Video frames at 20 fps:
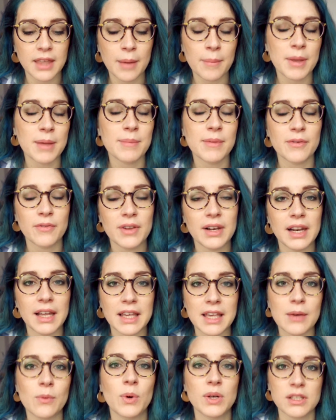made me feel like
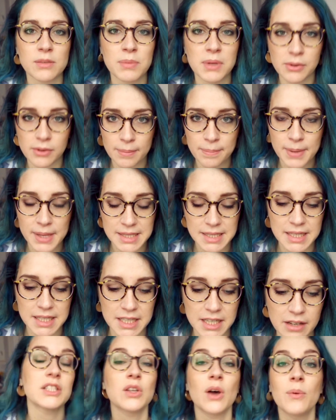it was a bit
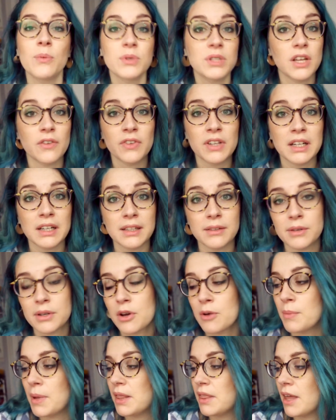repetitive. I would definitely
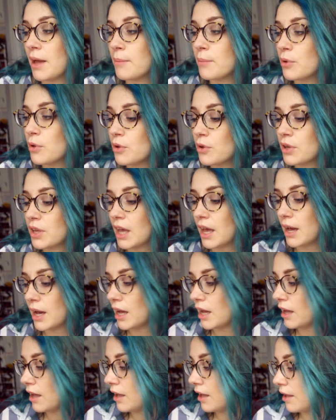recommend that book.
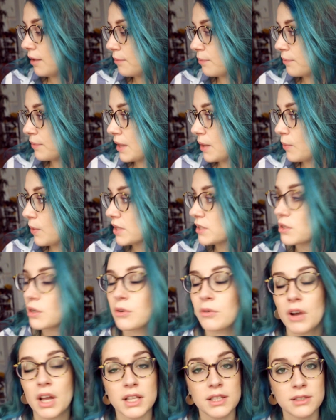It was a
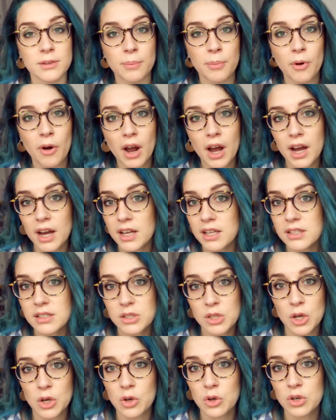great surprise,
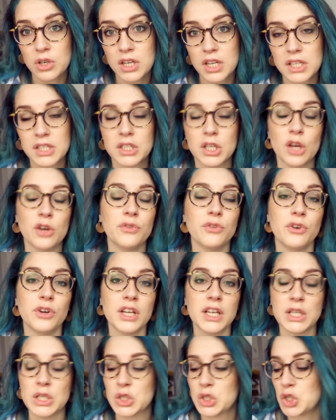a good
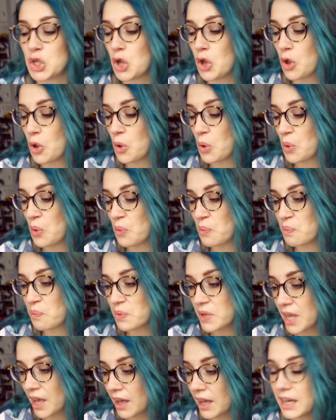discovery, so
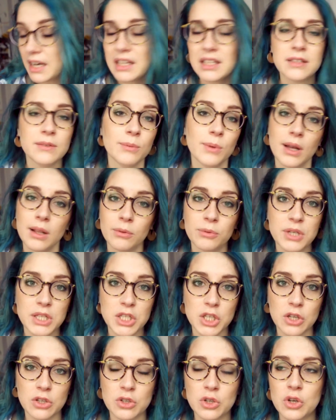yeah, and it's well
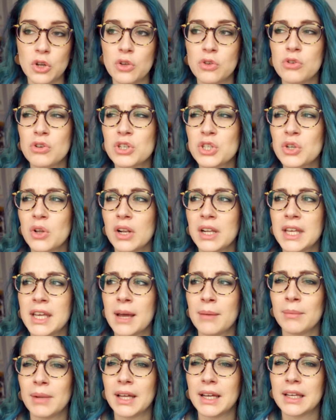written. You know, usually
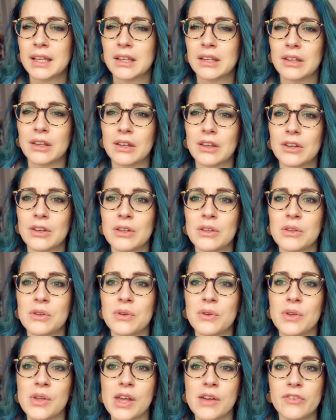I'm like,
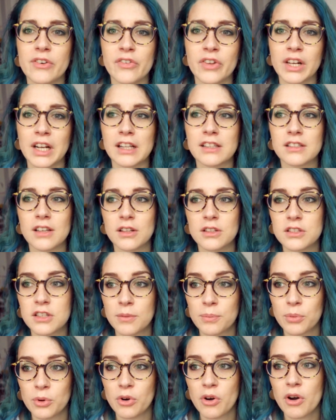everything that's
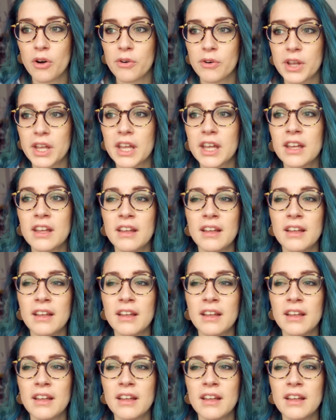contemporary,